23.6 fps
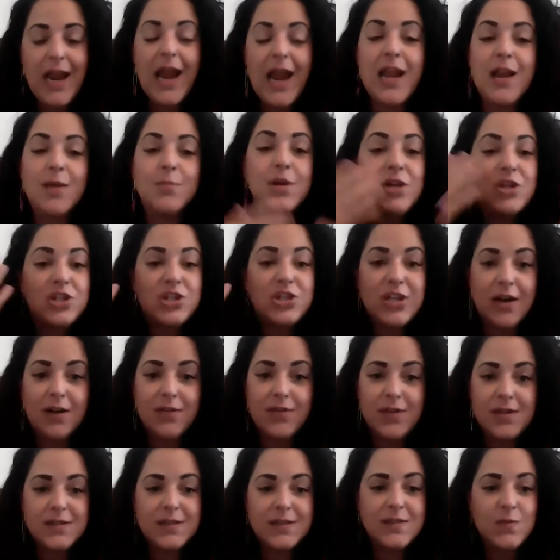And I'm going to share
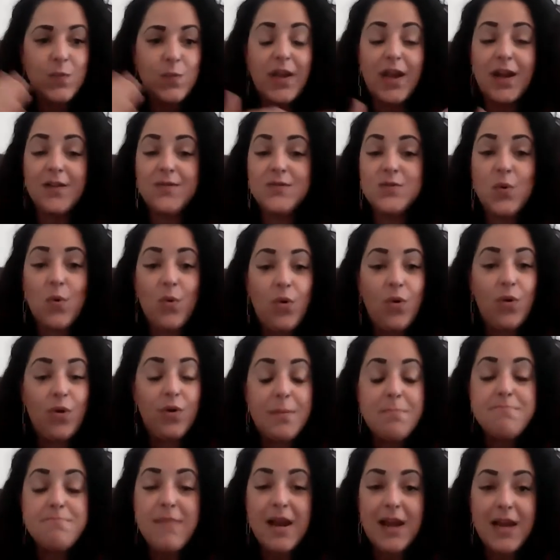this is what I've
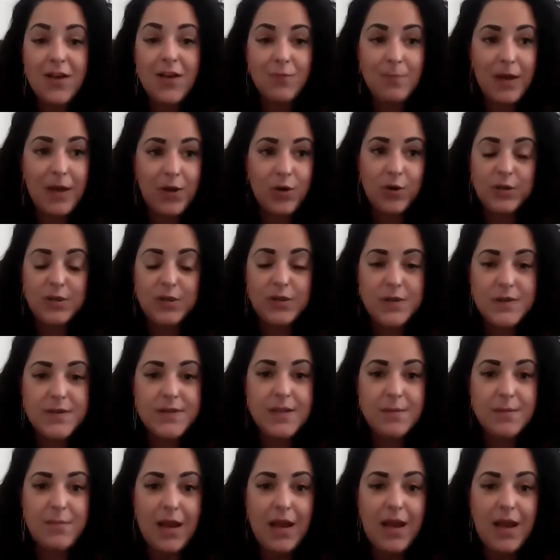told many of my girls
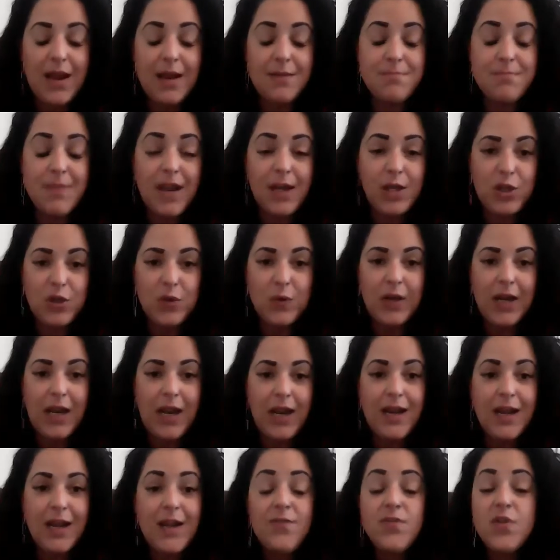in my
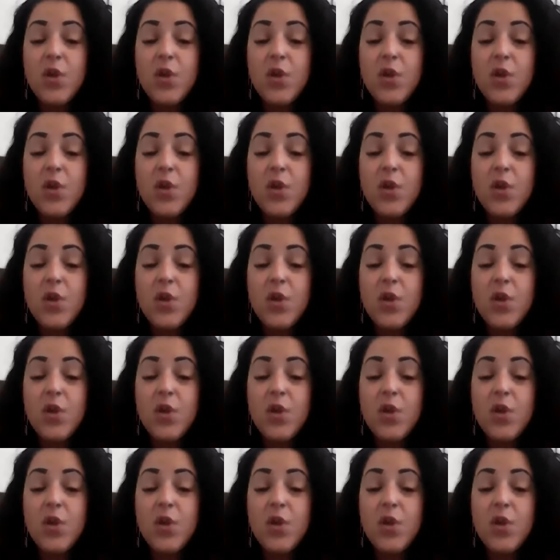unit.